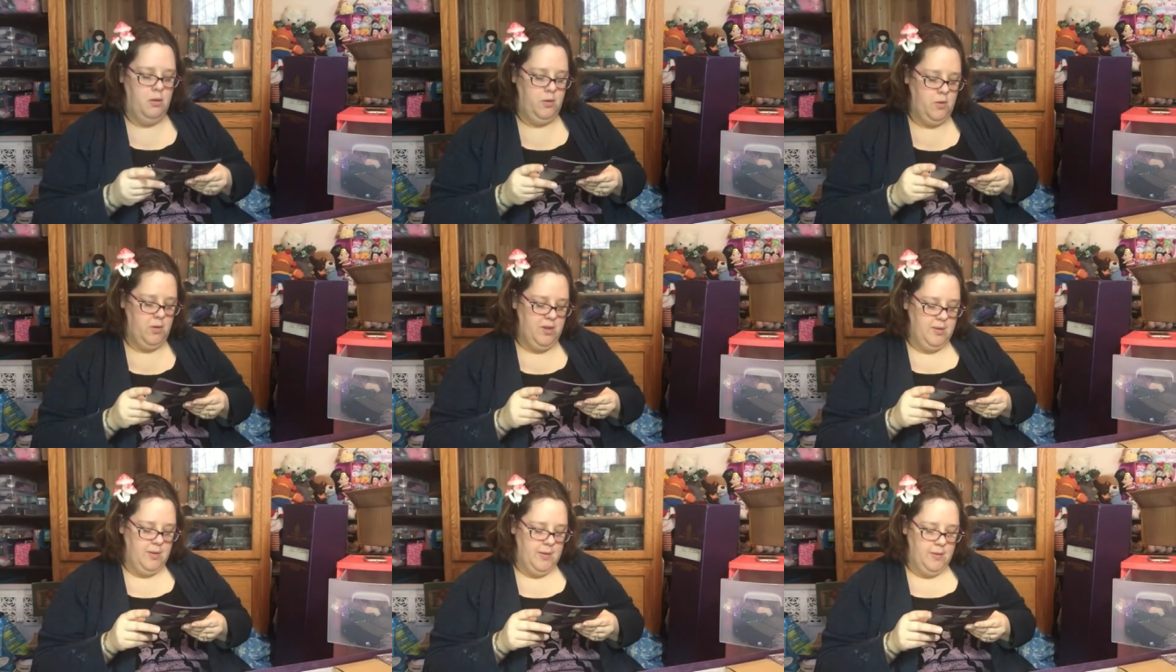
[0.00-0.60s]
So
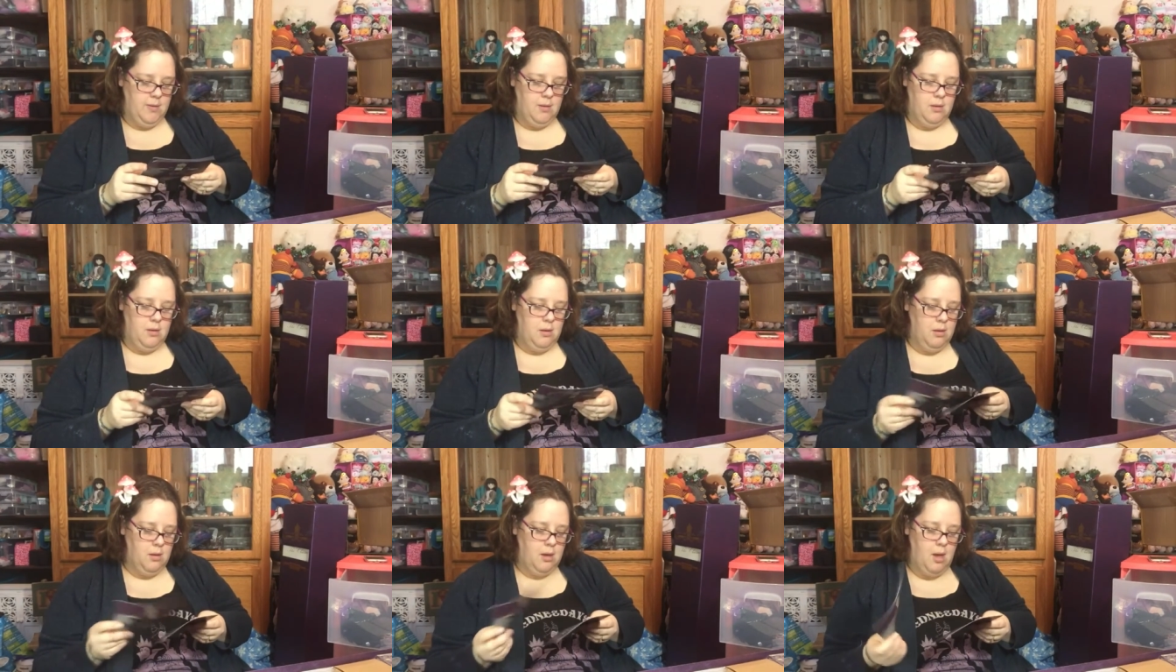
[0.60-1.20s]
this is
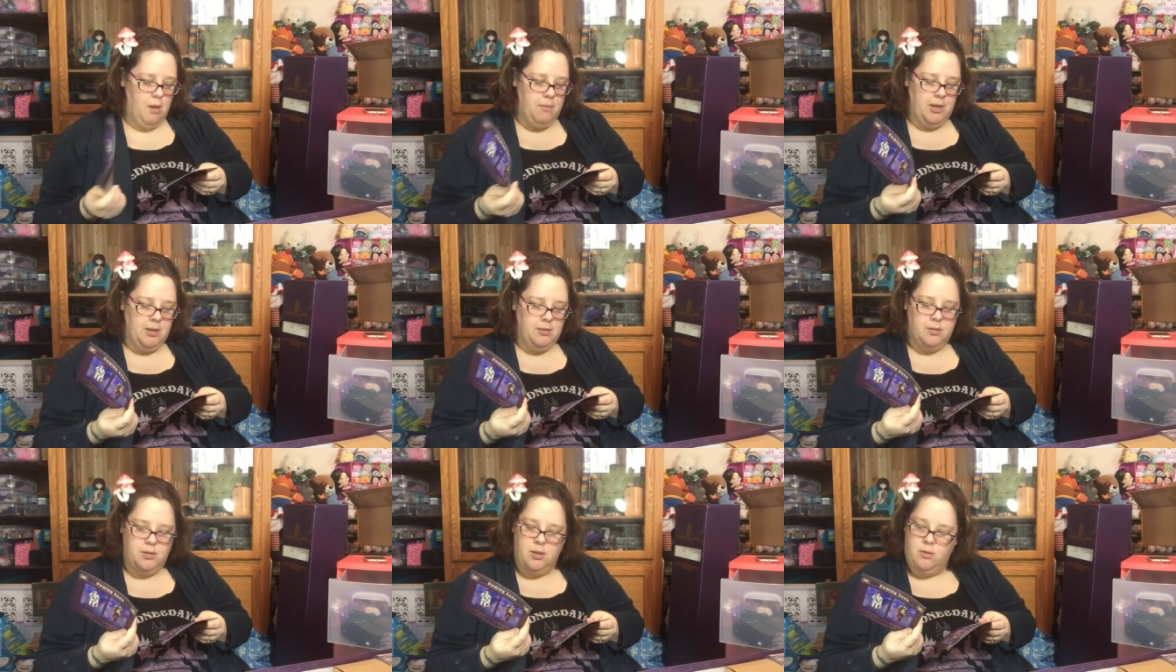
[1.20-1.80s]

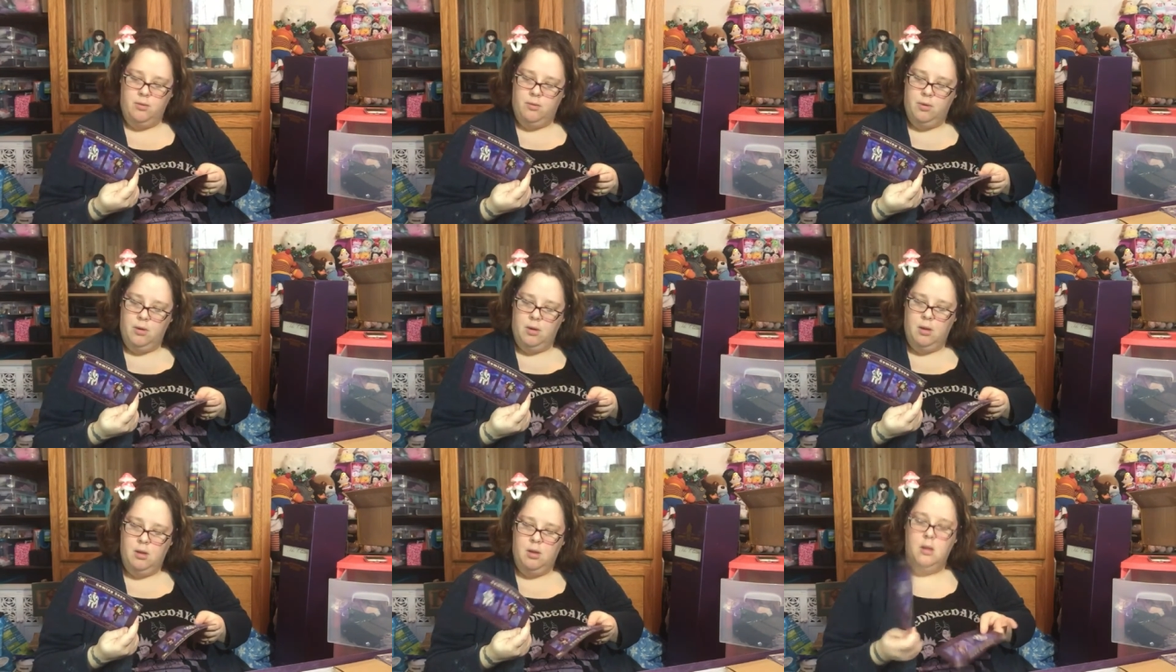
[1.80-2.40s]
coming soon.